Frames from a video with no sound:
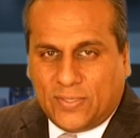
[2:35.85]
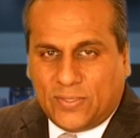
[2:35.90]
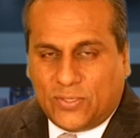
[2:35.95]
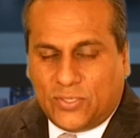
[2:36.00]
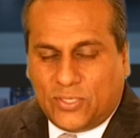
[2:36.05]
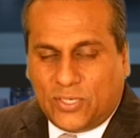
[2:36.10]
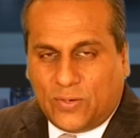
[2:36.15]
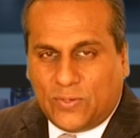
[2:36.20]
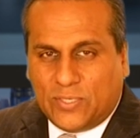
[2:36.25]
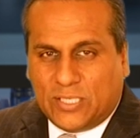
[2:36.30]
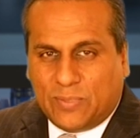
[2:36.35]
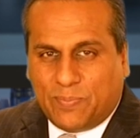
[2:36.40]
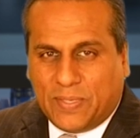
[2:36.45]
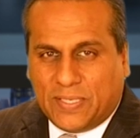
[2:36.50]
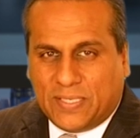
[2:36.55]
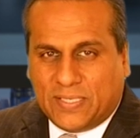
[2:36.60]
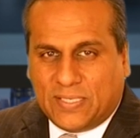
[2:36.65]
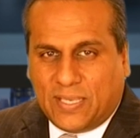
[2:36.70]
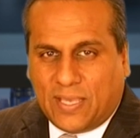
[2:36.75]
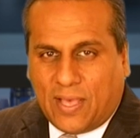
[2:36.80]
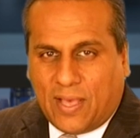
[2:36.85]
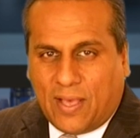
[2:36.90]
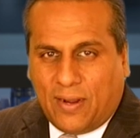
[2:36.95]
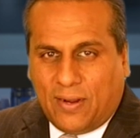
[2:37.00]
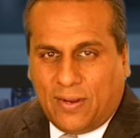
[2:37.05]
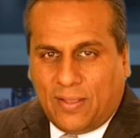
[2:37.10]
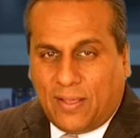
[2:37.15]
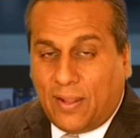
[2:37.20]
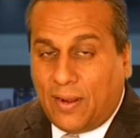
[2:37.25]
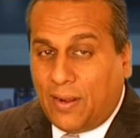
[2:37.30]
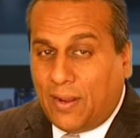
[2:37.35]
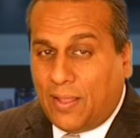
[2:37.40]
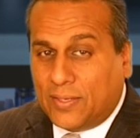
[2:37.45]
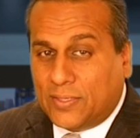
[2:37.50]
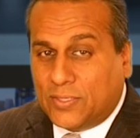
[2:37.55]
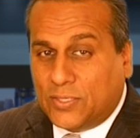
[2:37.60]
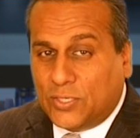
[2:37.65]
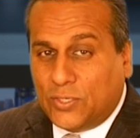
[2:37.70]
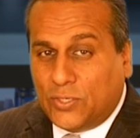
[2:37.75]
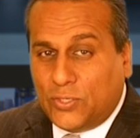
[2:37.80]
So Jerry Speziale, a
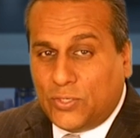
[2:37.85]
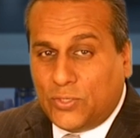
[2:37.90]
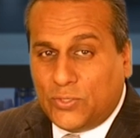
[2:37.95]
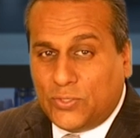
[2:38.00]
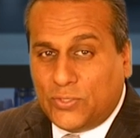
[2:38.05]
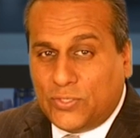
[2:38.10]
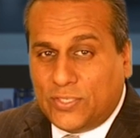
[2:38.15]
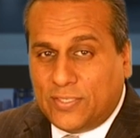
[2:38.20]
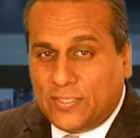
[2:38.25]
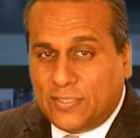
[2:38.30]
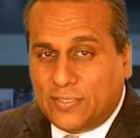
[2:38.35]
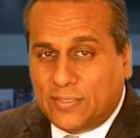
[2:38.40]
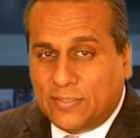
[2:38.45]
lot to lose,